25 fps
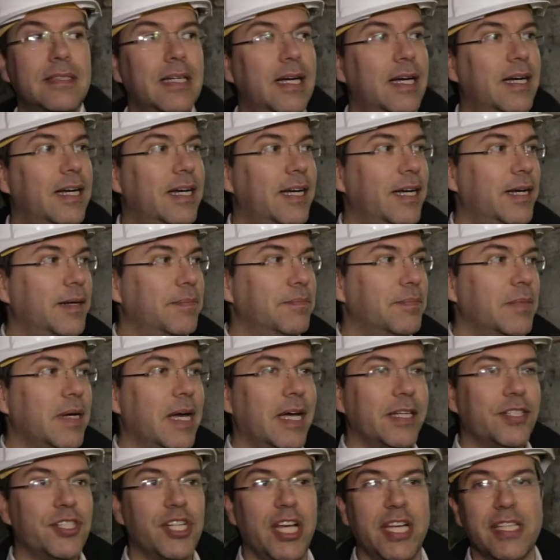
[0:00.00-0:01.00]

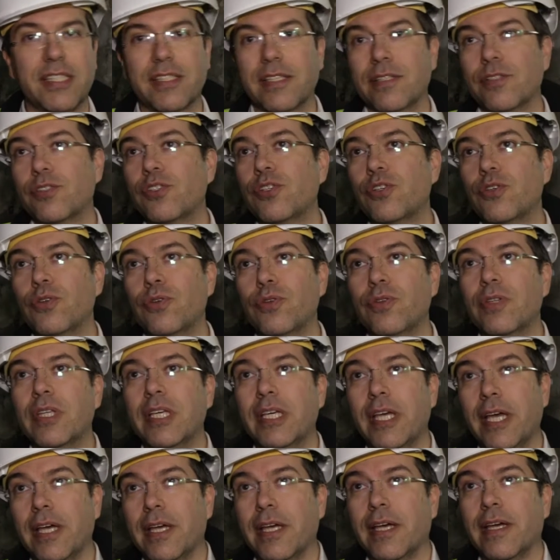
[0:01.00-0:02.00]
adjacent to
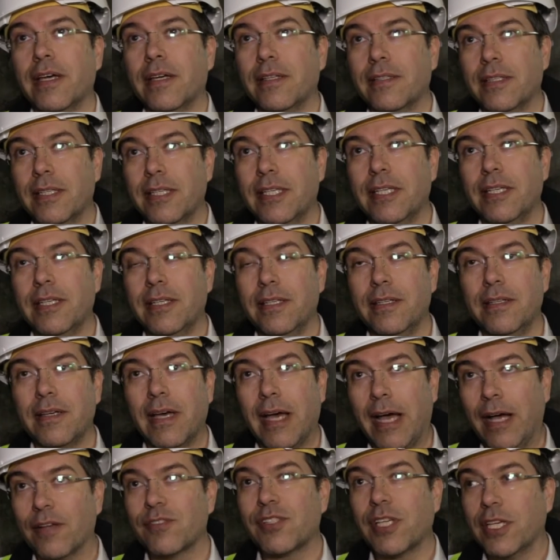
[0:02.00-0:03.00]
the
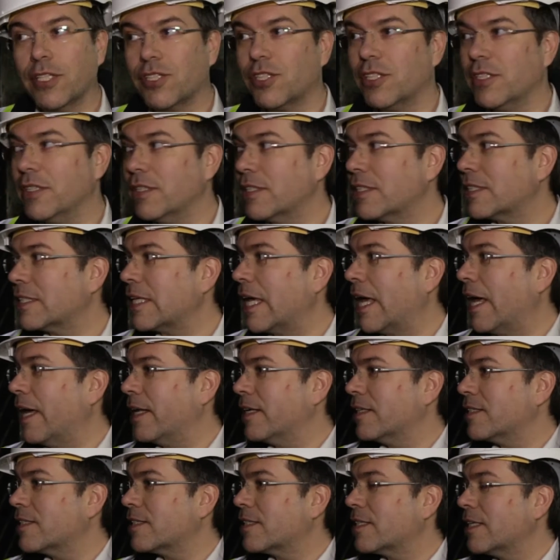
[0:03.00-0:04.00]
house kitchens,
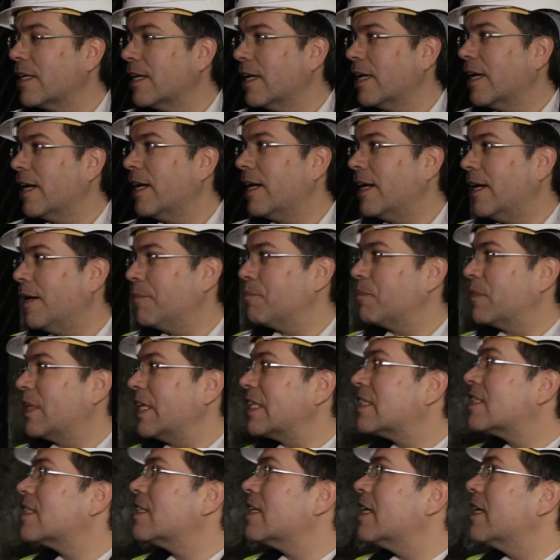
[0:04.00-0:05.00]
and
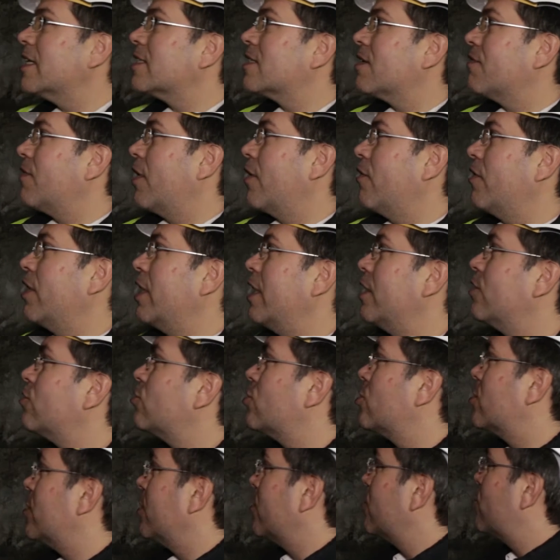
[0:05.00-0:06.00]
this is a very
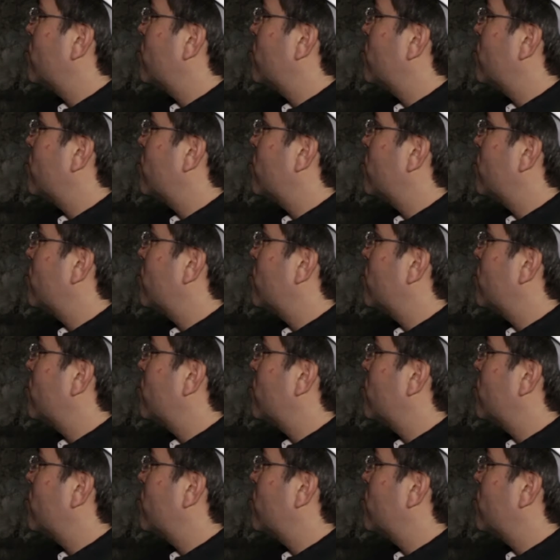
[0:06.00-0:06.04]
interesting